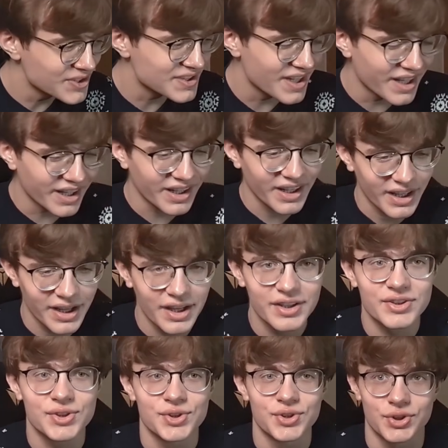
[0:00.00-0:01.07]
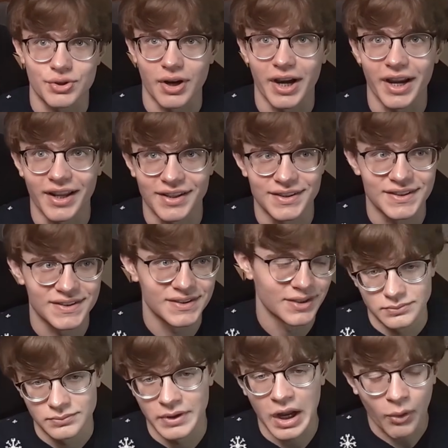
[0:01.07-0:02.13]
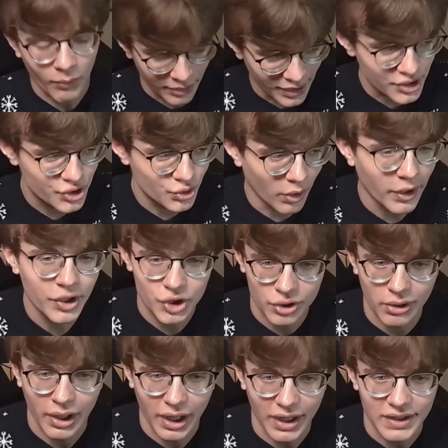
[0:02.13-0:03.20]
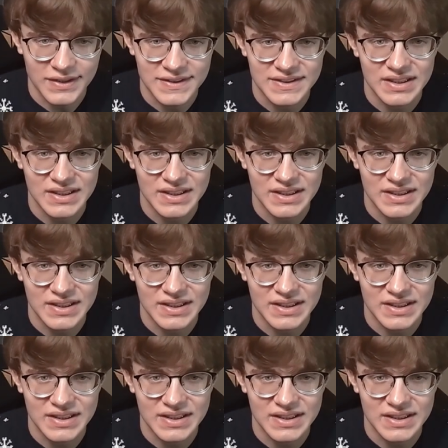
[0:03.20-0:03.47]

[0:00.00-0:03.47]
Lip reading: thing is trains. Now when I joined trains,